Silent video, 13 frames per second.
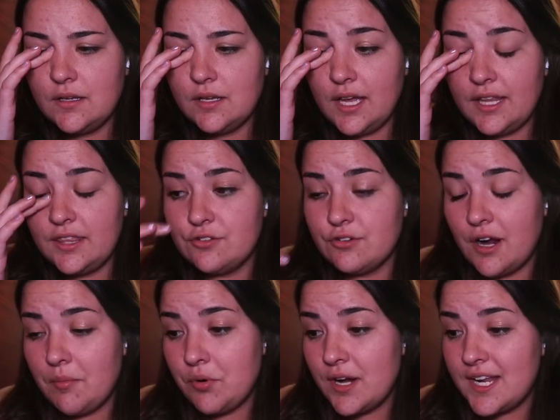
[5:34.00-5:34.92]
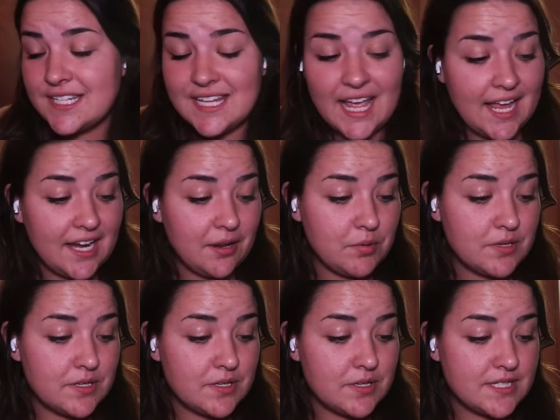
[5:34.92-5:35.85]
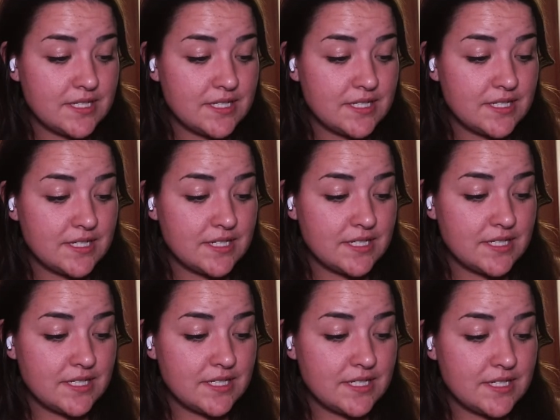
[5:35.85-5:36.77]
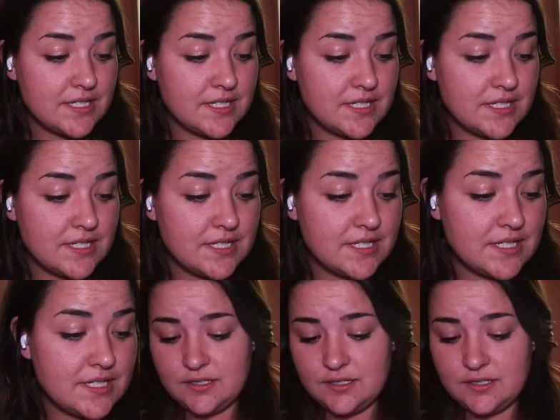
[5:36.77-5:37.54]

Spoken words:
God, the drop rate is 80%. God, that is really bad.